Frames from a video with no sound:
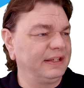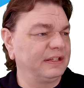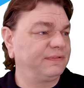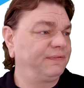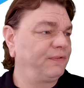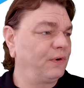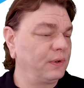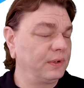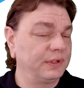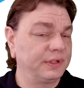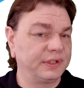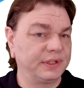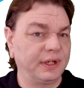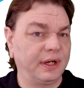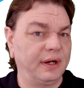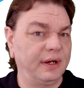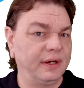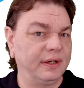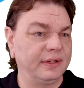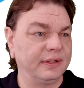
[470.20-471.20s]
these four
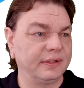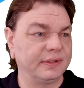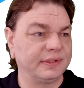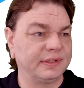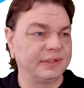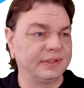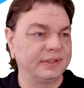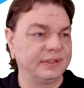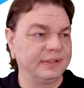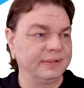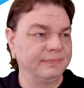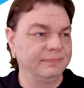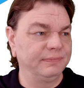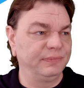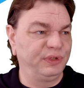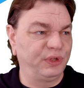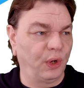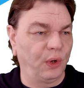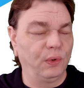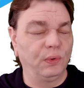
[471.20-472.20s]
stars
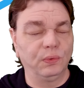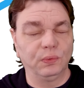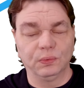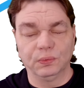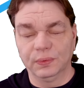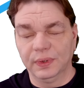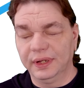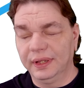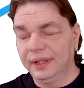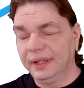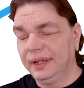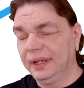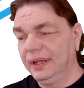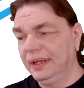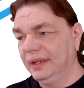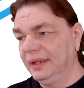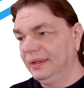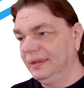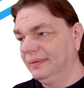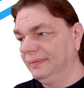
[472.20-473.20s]
don't
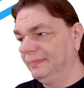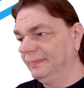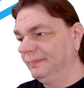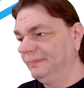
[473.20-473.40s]
really